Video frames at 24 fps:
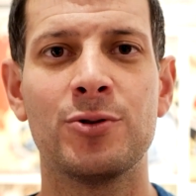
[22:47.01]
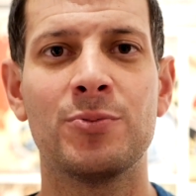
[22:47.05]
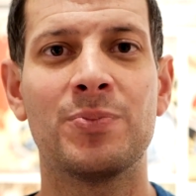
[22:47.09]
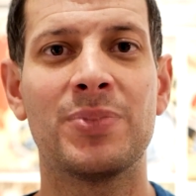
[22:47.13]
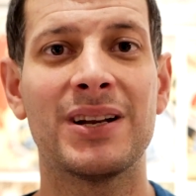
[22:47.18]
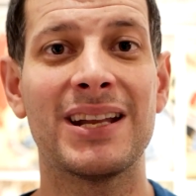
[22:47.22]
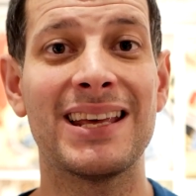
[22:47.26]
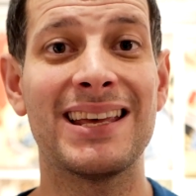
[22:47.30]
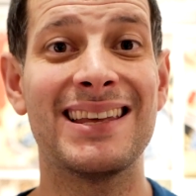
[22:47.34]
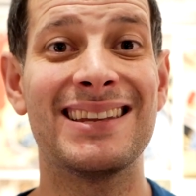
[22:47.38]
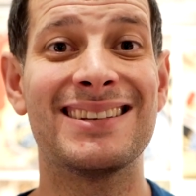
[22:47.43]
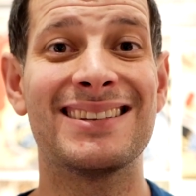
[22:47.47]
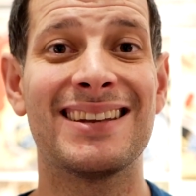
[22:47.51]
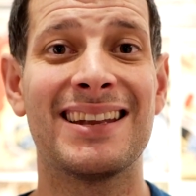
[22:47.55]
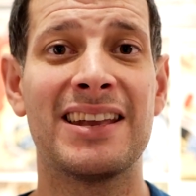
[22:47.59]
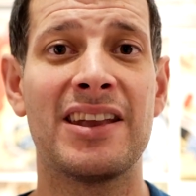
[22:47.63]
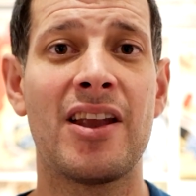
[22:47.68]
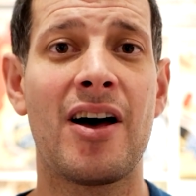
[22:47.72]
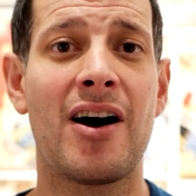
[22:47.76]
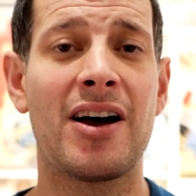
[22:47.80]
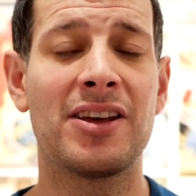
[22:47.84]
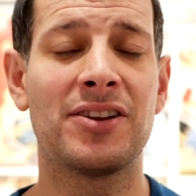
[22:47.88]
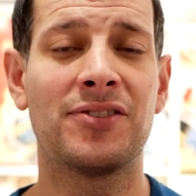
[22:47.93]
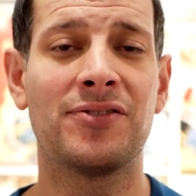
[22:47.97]
but it is a
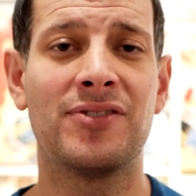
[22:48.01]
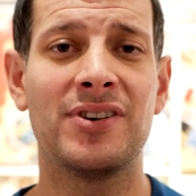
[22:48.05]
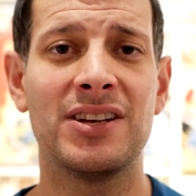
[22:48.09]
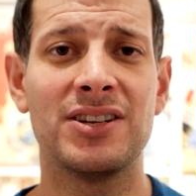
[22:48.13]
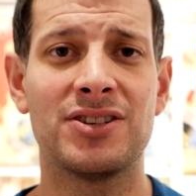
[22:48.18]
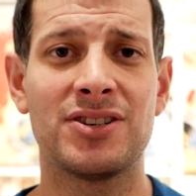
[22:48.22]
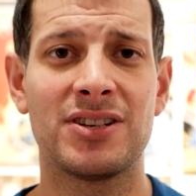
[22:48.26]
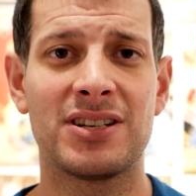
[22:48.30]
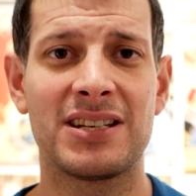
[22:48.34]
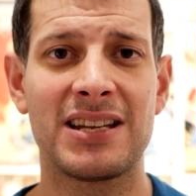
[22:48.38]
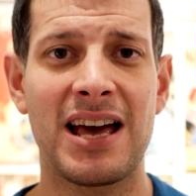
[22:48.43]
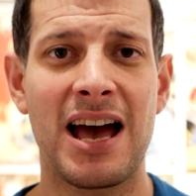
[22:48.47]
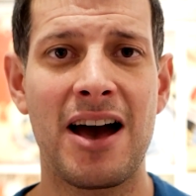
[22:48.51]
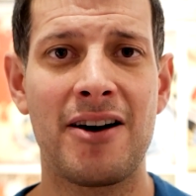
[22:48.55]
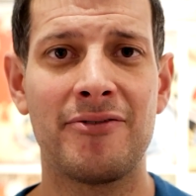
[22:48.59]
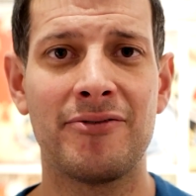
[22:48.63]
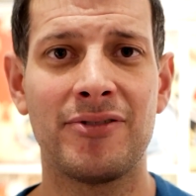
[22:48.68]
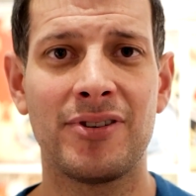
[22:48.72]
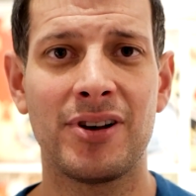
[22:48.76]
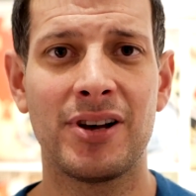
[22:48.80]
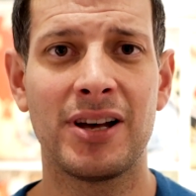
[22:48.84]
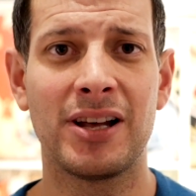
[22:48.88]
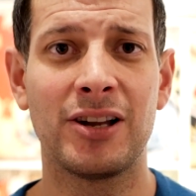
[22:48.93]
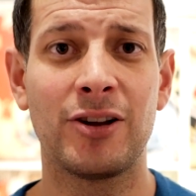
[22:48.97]
nice feature to
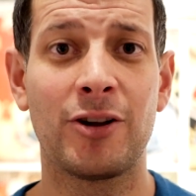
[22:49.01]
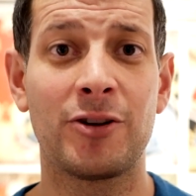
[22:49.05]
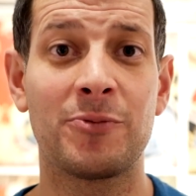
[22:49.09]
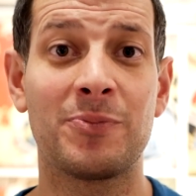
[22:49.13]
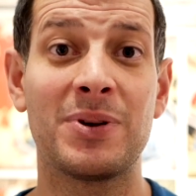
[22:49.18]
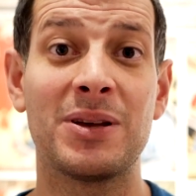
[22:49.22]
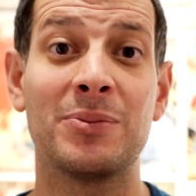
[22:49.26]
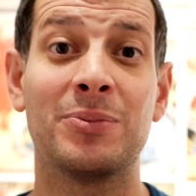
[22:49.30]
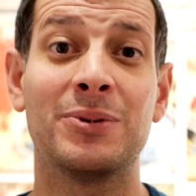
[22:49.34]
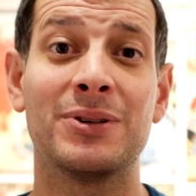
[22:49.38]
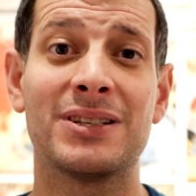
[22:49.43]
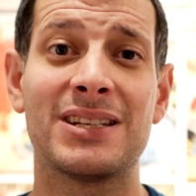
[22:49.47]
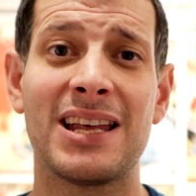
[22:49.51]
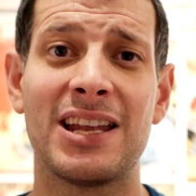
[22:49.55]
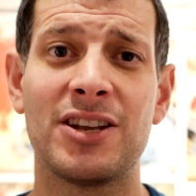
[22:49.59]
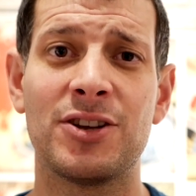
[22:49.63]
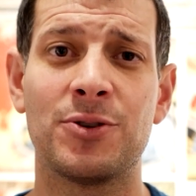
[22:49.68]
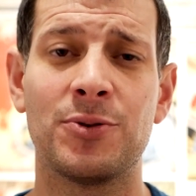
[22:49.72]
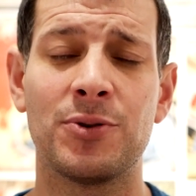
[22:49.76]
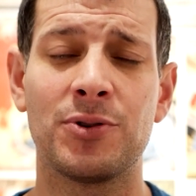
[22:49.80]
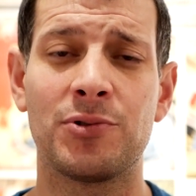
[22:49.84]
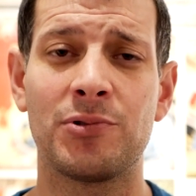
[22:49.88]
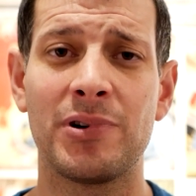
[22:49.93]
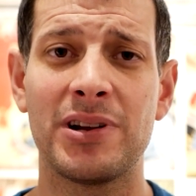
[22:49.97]
have. A lot of people tend
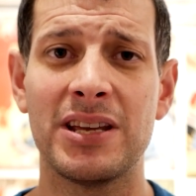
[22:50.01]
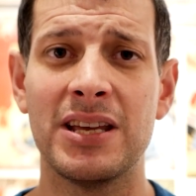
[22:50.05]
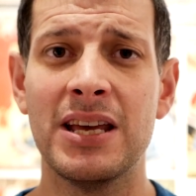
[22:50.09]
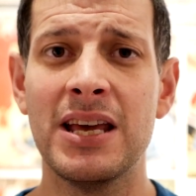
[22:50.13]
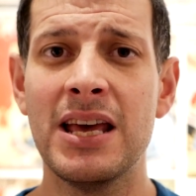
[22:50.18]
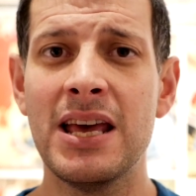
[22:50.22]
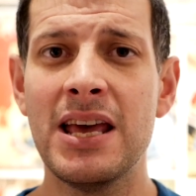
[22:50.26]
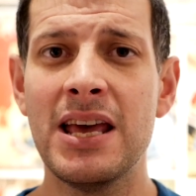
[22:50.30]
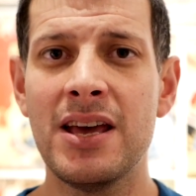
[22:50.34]
to agree.